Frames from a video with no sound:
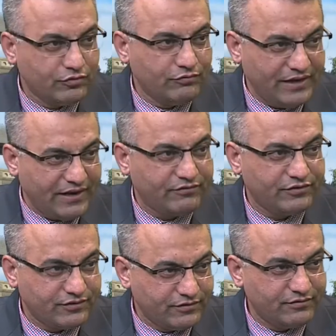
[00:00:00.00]
we have
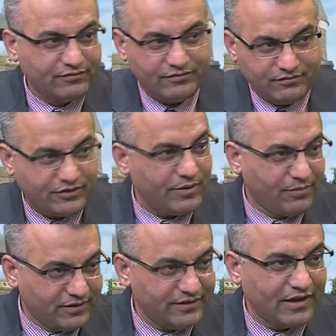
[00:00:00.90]
the
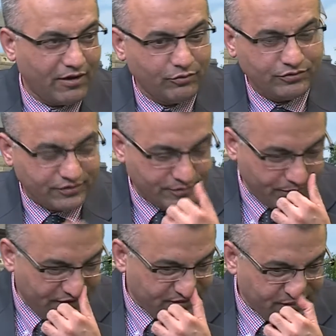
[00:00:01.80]
table in house in the
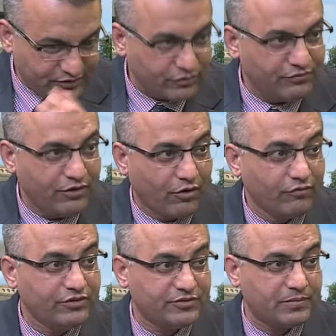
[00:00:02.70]
basement, so we
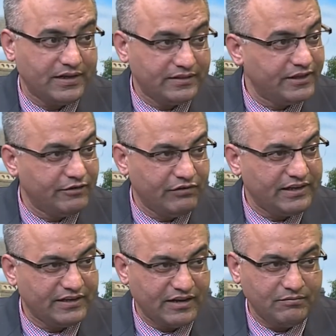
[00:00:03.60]
always play in the evening
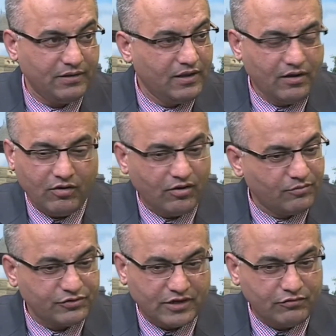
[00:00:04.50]
time.
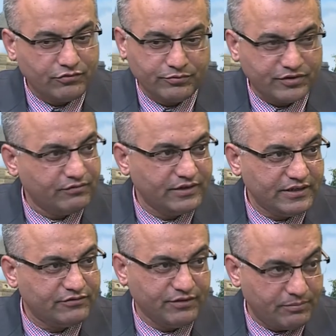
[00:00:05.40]
Almost out of 7
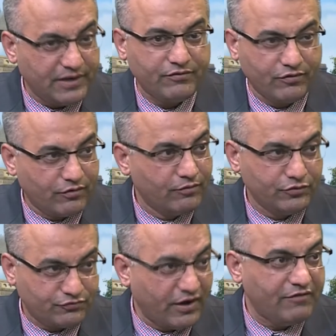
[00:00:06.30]
days we play for
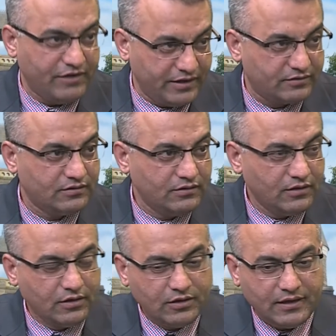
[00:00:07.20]
almost 5 days.
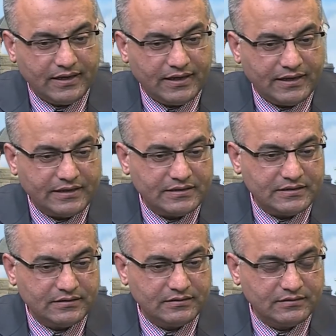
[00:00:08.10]
And
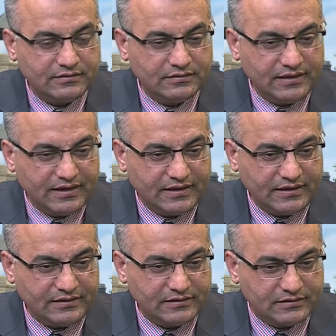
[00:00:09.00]

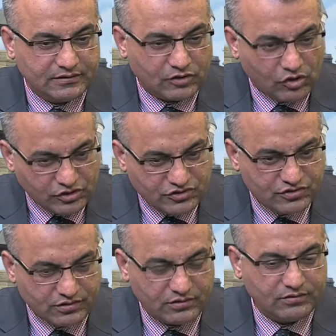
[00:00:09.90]
regarding the
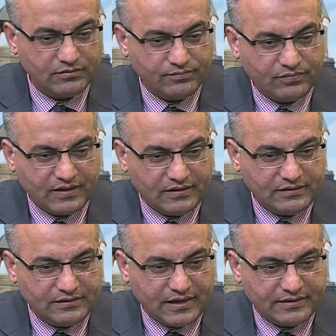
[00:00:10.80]
culture,
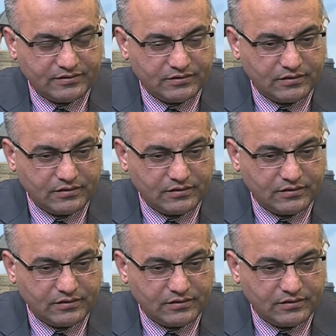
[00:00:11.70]
that